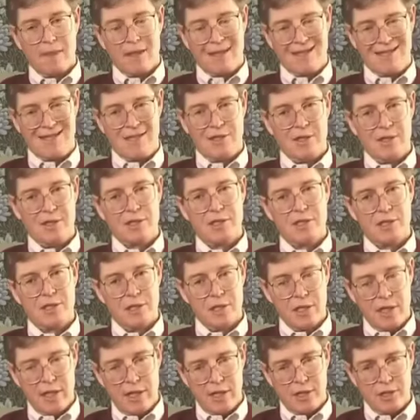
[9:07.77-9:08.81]
It's this
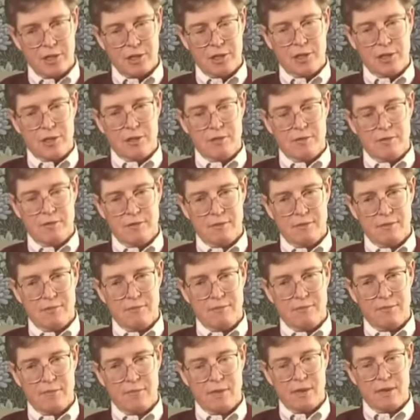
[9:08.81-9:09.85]
connection
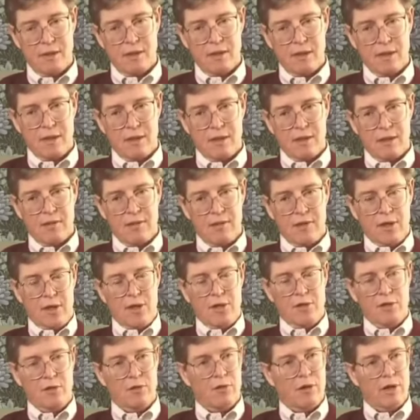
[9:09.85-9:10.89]
that
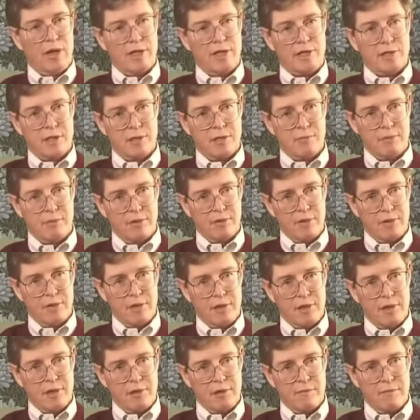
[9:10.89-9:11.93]
underlies
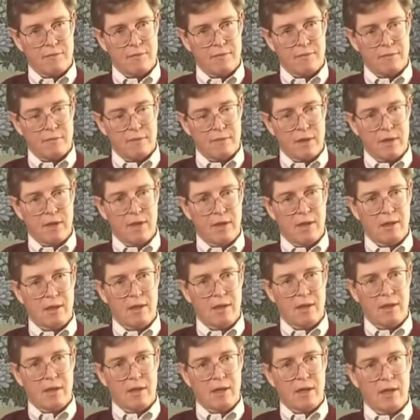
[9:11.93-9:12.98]
empathy
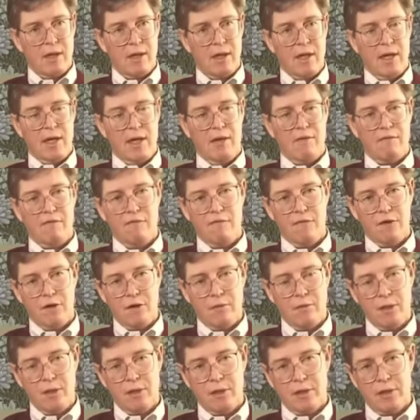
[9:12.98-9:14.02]
and
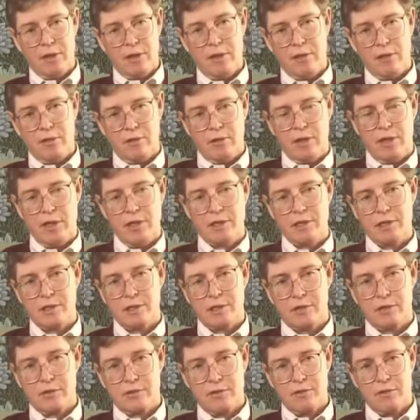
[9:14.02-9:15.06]
fundamentally underlies the
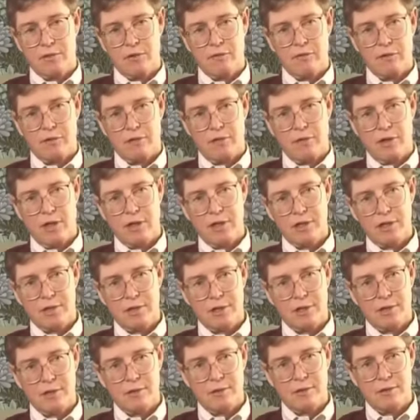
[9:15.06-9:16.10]
control of aggression.